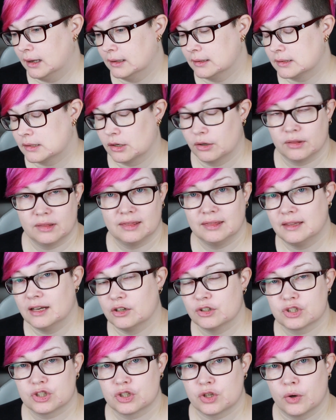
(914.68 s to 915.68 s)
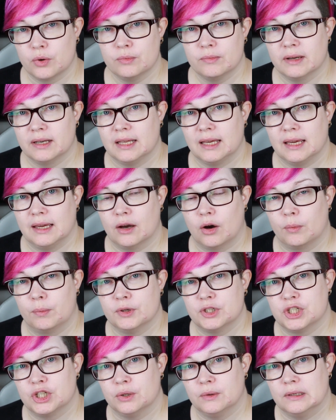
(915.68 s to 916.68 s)
So there's so many
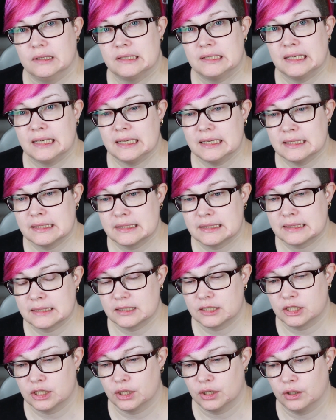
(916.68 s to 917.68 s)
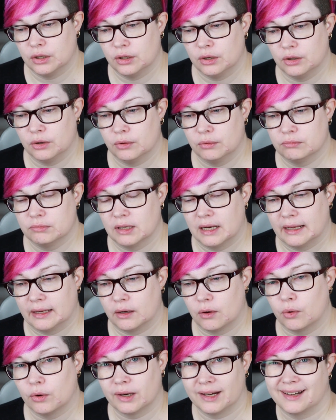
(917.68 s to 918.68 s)
opportunities to
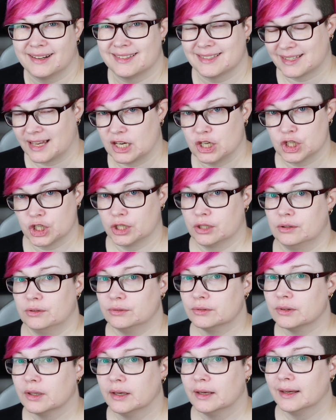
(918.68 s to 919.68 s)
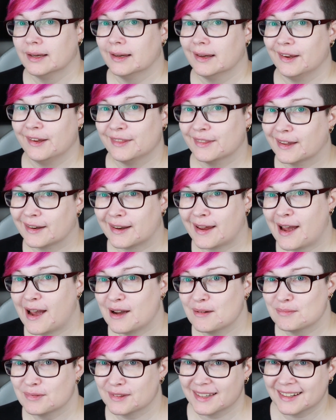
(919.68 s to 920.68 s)
like organizational in that
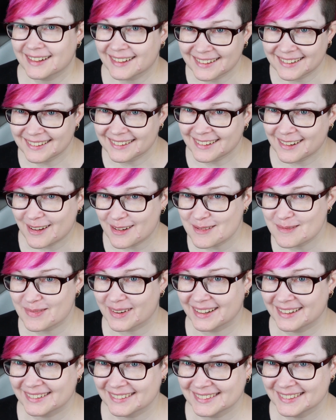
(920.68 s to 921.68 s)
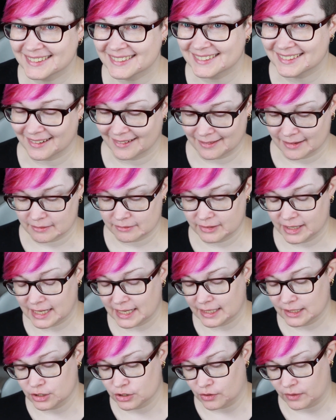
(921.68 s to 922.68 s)
app that I didn't know about. So I'm
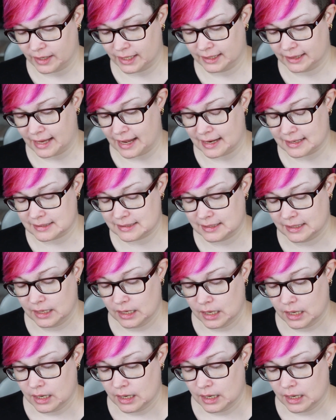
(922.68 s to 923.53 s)
really enjoying that.